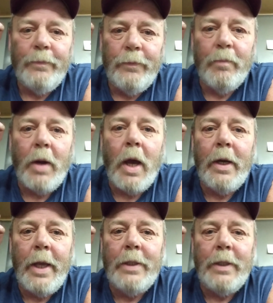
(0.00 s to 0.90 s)
If you're buying
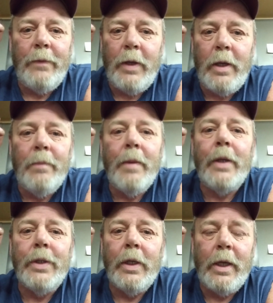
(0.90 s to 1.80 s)
an ATV,
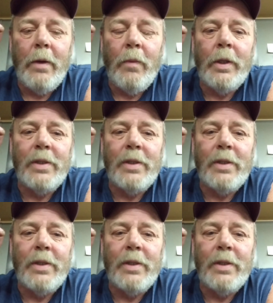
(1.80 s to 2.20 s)
make sure you get one